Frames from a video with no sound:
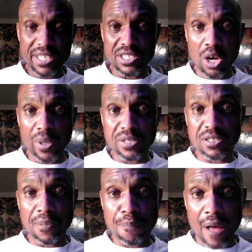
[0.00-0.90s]
is going to
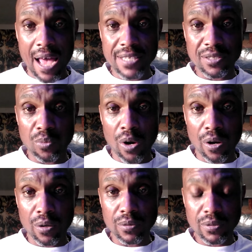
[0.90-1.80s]
surprise the
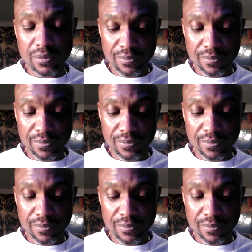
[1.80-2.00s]
world.